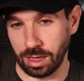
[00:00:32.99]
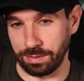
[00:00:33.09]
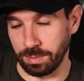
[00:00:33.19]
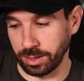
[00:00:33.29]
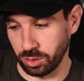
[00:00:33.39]
You have
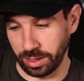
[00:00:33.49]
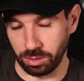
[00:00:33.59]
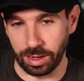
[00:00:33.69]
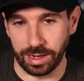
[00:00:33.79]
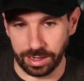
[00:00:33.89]
to make sure you get the
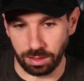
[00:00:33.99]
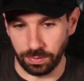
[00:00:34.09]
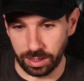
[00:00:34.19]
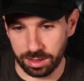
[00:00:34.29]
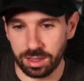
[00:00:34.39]
right leads
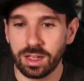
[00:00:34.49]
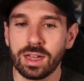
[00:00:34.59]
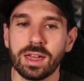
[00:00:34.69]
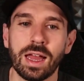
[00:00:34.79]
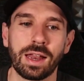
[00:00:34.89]
first.
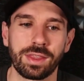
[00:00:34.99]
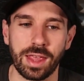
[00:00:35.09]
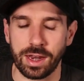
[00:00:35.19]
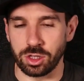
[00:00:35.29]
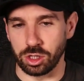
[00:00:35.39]
And
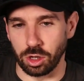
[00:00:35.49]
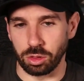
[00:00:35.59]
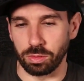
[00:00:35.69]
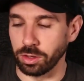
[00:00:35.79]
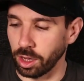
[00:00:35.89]
then as you go
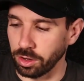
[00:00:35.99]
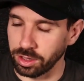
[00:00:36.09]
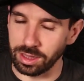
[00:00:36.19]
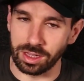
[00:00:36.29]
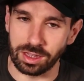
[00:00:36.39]
through those,
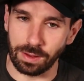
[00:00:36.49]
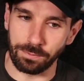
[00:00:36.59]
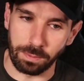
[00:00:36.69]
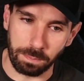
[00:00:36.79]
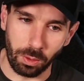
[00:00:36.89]
there's these
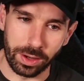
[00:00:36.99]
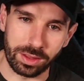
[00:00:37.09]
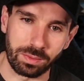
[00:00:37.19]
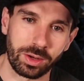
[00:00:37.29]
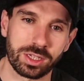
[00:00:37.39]
different
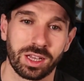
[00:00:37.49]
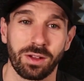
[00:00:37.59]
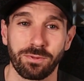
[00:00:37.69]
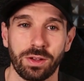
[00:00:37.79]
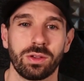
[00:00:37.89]
points in which, like a
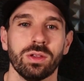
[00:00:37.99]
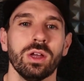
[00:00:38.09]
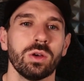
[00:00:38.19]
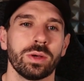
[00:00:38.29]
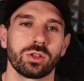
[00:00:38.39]
funnel,
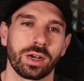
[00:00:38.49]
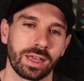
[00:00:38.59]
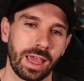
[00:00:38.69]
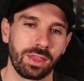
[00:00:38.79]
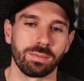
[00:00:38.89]
we're trying to
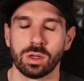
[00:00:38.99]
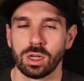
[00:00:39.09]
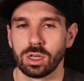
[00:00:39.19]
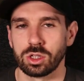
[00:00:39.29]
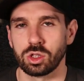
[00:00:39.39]
get them
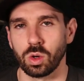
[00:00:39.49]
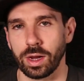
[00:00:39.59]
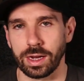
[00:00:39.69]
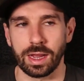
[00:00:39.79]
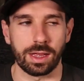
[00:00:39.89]

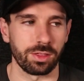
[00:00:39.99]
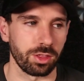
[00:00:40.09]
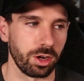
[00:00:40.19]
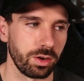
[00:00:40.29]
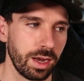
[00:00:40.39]
join. And
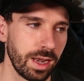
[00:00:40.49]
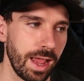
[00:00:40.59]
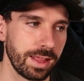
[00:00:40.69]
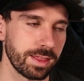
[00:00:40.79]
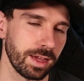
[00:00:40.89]
so
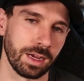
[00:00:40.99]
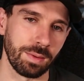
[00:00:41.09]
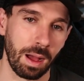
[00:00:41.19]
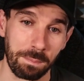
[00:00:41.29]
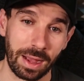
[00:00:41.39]
let's
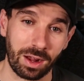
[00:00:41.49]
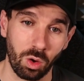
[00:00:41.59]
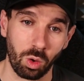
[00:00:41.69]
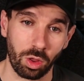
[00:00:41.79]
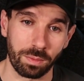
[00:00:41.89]
unpack
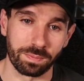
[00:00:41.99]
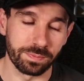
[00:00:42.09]
all of them.